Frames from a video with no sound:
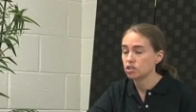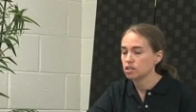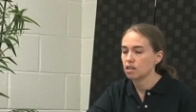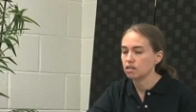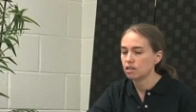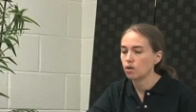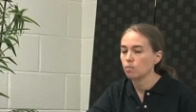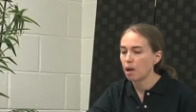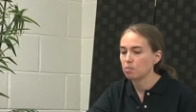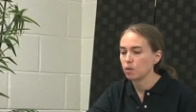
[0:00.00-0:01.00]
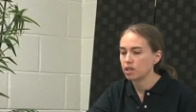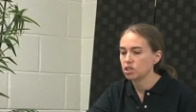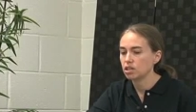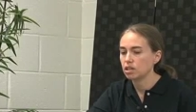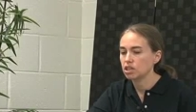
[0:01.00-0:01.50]
just that the total
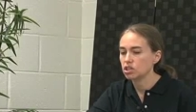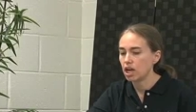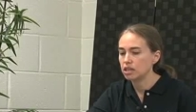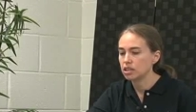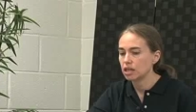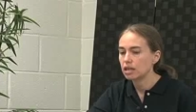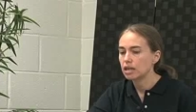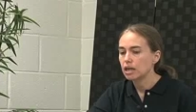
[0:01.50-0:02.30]
population is changing.